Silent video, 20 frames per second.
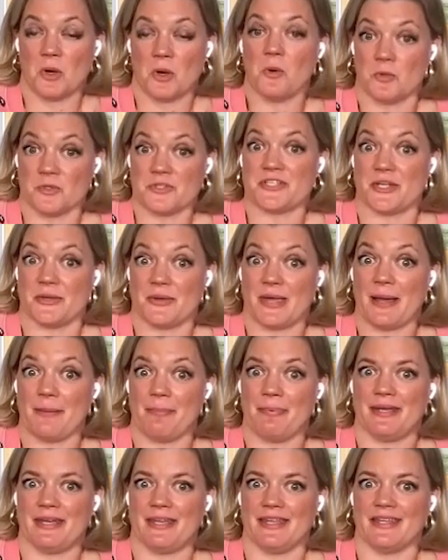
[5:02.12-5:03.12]
were also
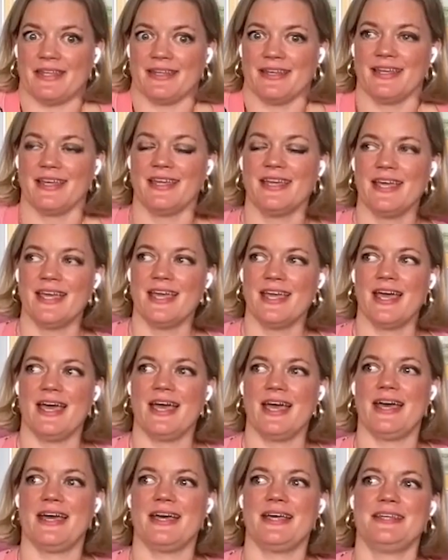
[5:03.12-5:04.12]
happening.
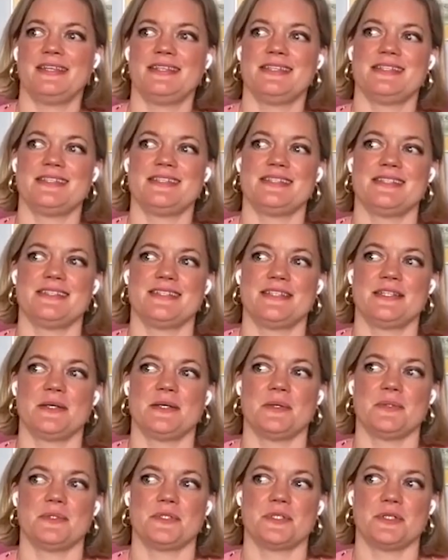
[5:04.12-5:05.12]
And
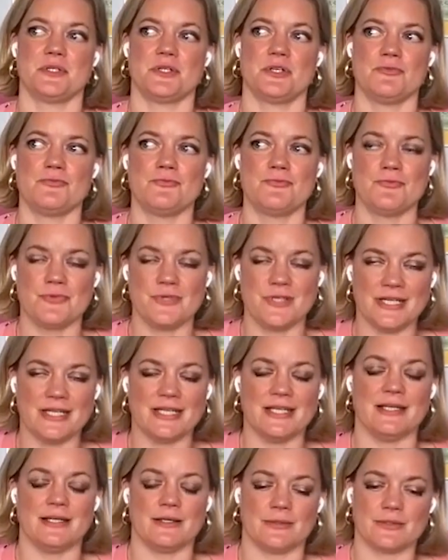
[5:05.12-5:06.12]
so it took a
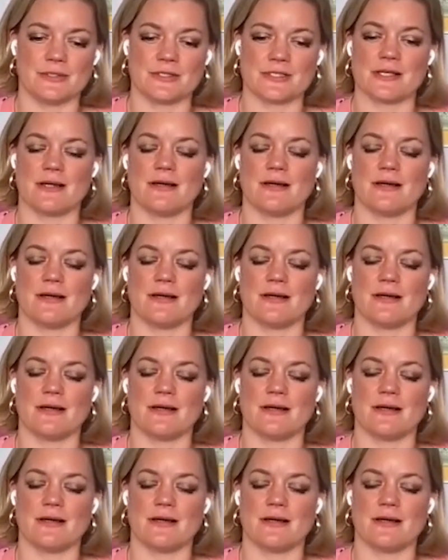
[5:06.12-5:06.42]
really long